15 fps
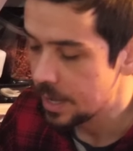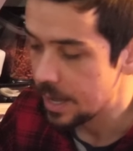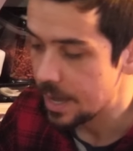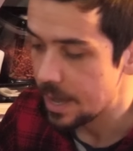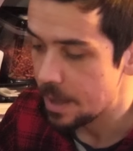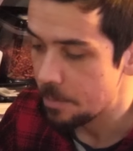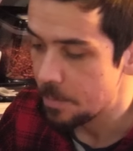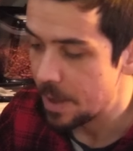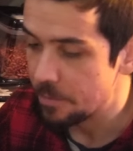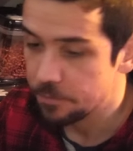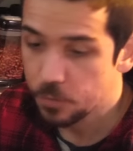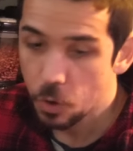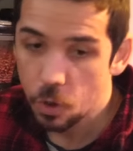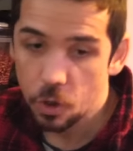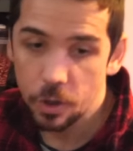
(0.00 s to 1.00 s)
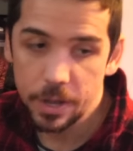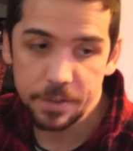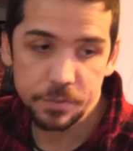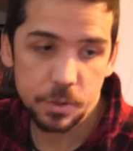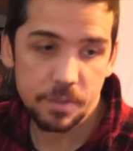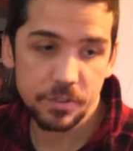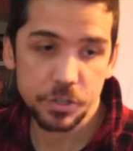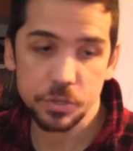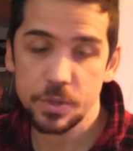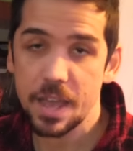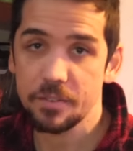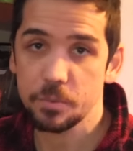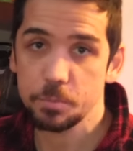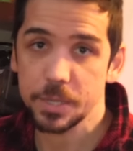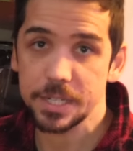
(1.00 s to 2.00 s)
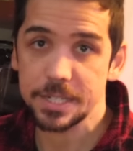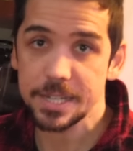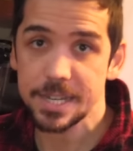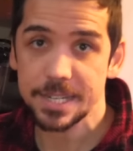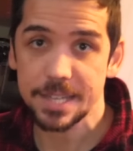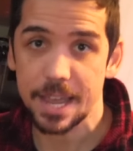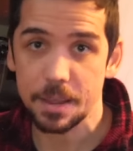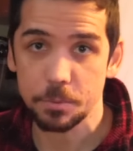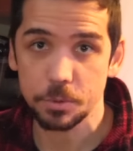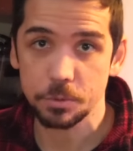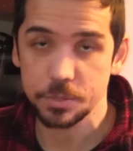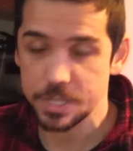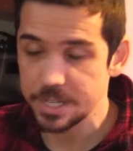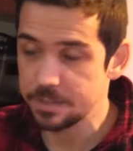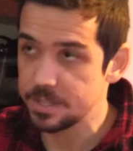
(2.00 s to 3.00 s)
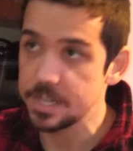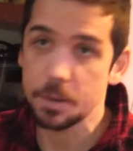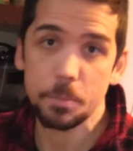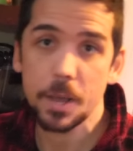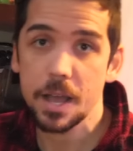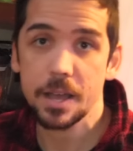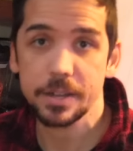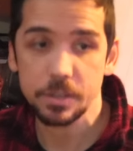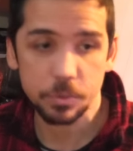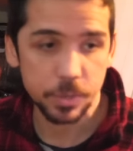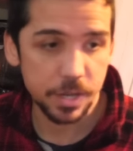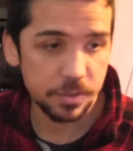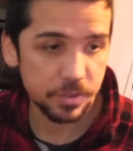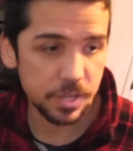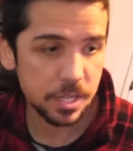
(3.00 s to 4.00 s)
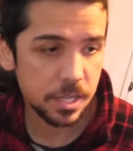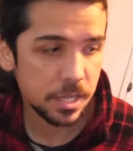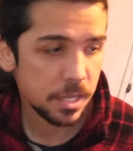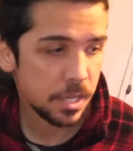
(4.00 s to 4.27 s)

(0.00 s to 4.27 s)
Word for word: Um, and four, if you ever do have a big dinner table, dinner party or whatever,